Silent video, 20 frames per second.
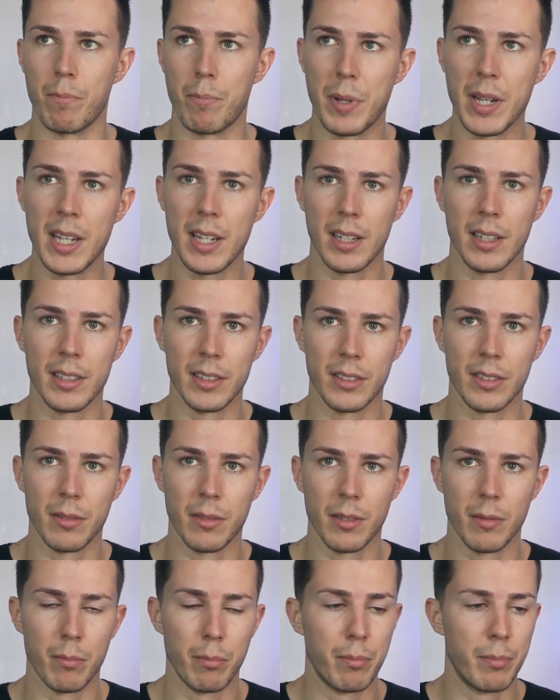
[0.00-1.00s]
be in
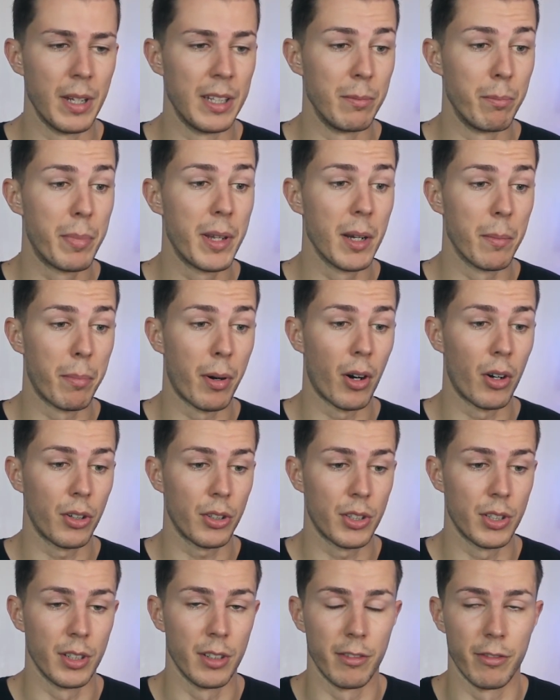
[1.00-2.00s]
and be a
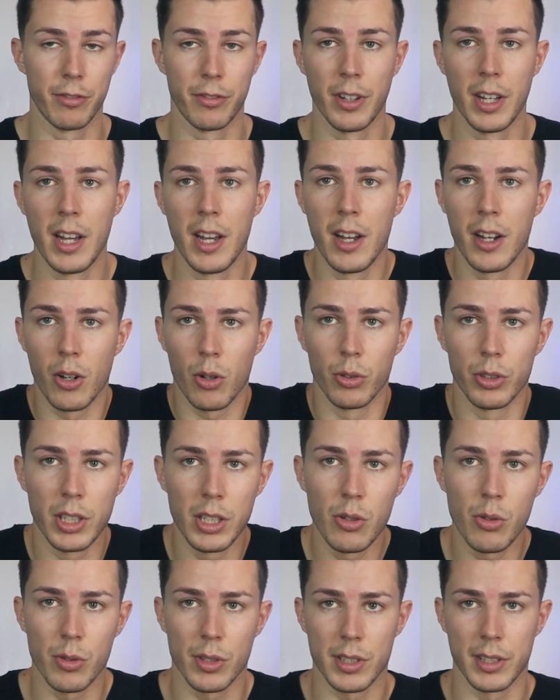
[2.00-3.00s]
part of
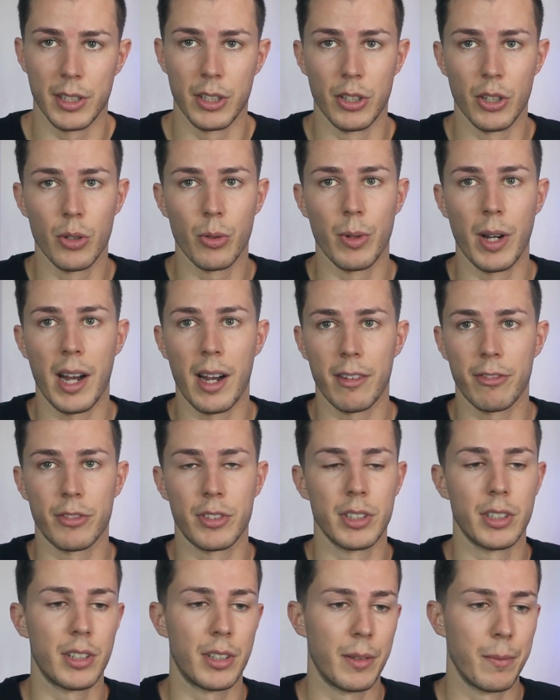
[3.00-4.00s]
continuously, you know,
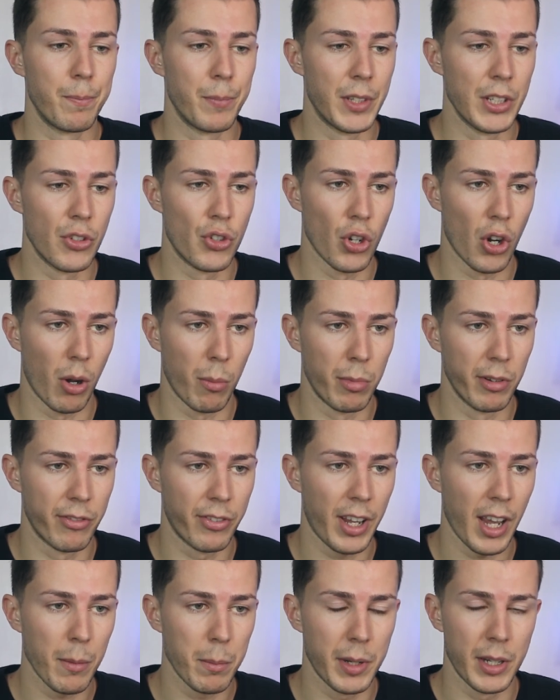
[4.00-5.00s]
after the job
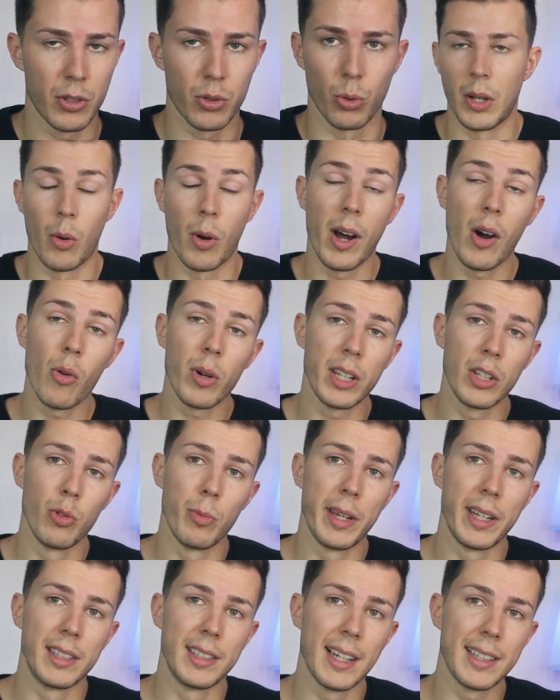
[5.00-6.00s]
of cabin crew. Now, how can you
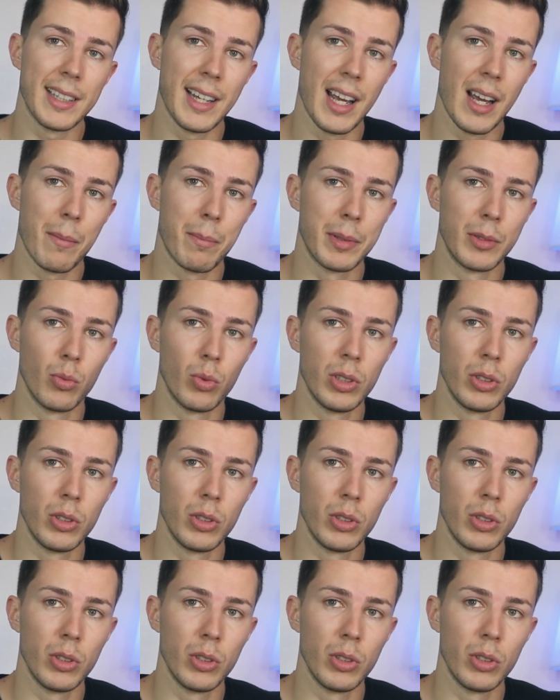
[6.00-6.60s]
make that happen?